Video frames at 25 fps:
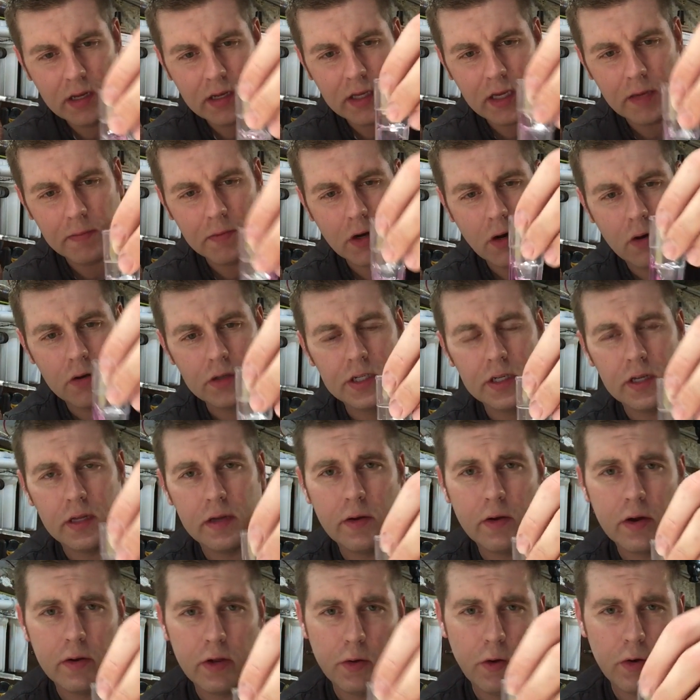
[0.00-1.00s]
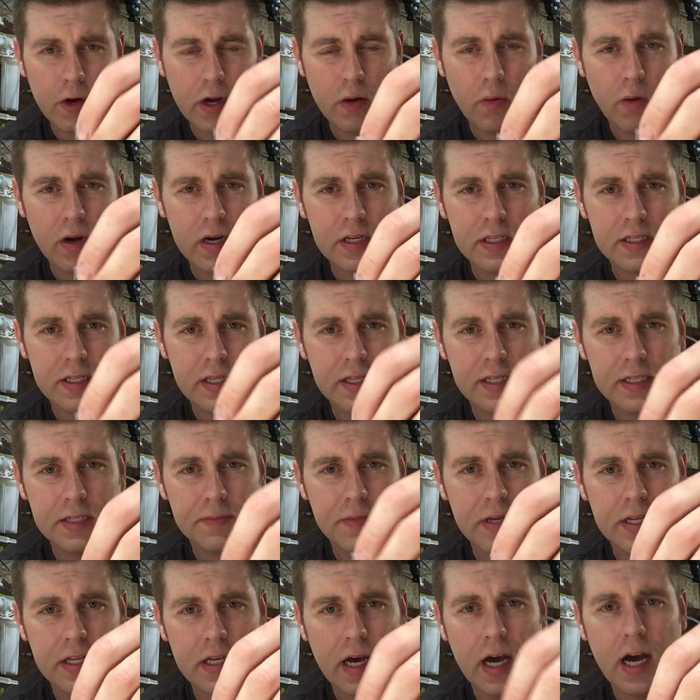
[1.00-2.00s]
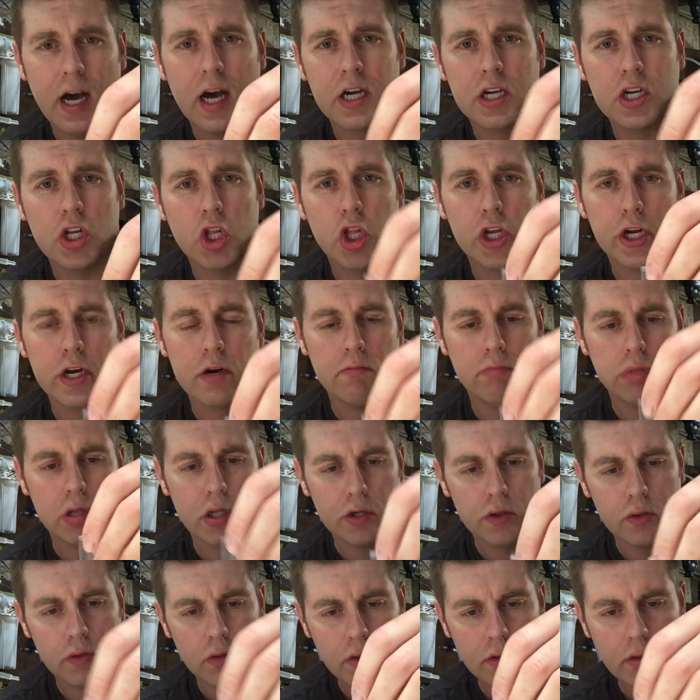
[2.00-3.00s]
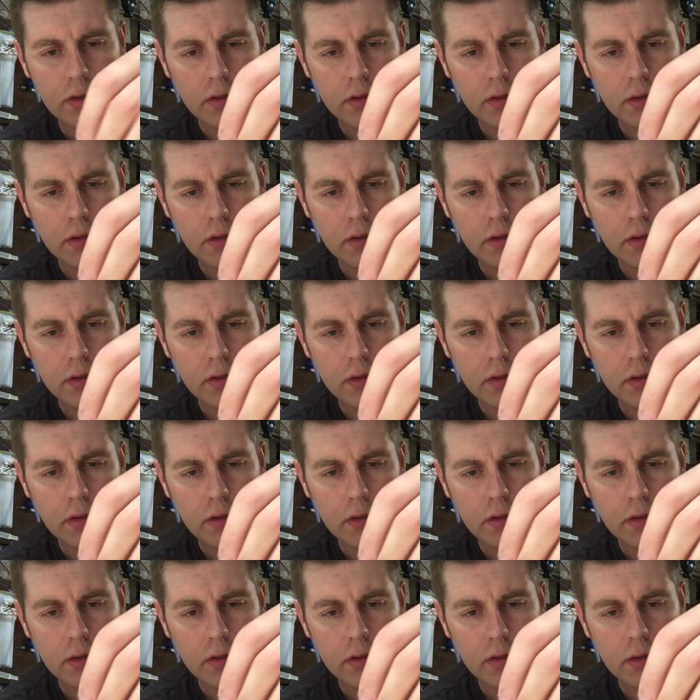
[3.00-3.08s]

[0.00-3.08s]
Keep going till you're gonna want to see this be uh, clear blue.